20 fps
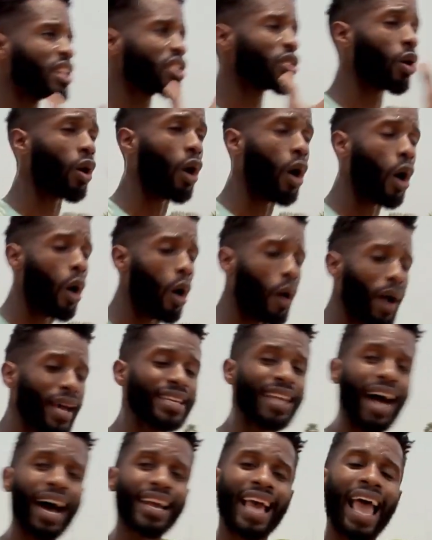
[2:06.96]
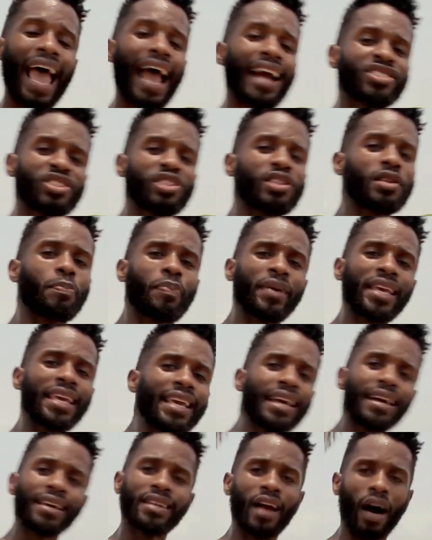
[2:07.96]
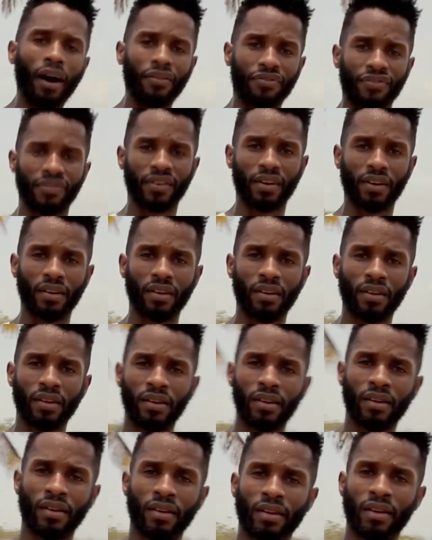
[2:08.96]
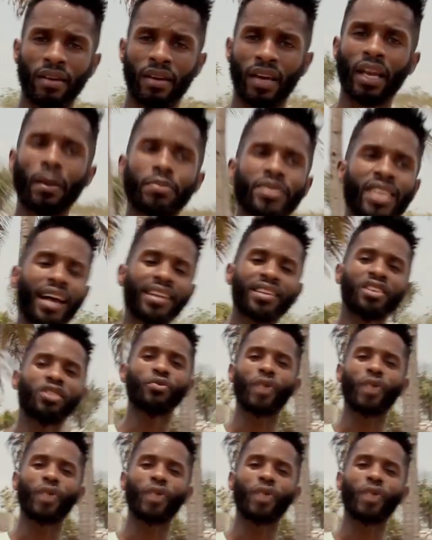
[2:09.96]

your all and not actually being enough. And I'm telling you